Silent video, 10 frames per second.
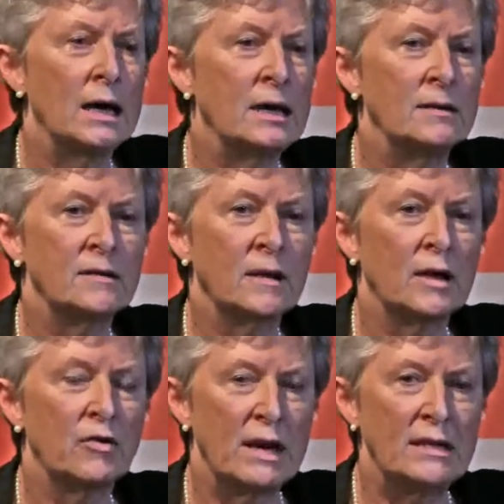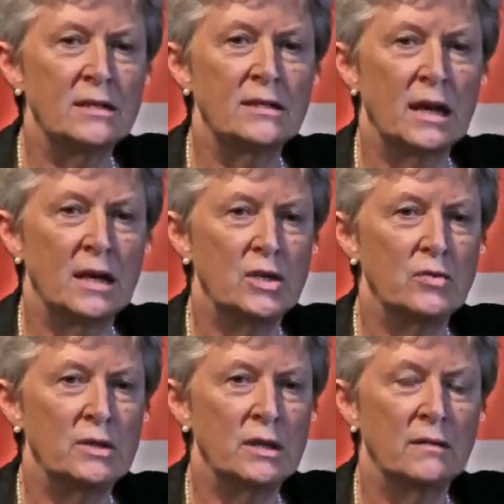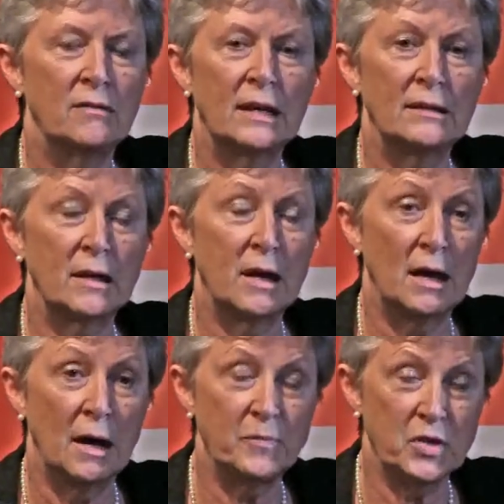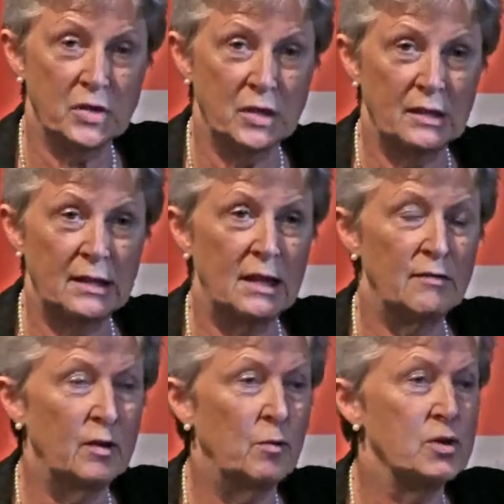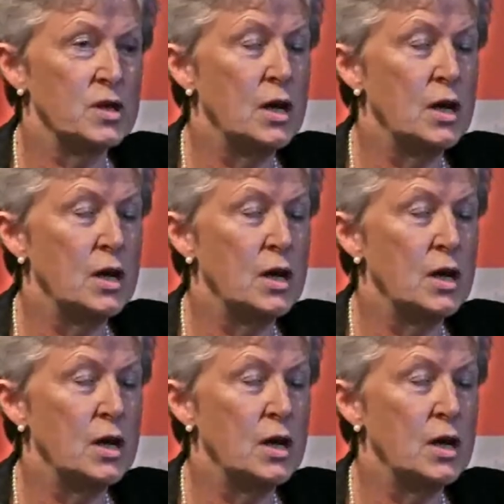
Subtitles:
It created a union that, up to a certain level, was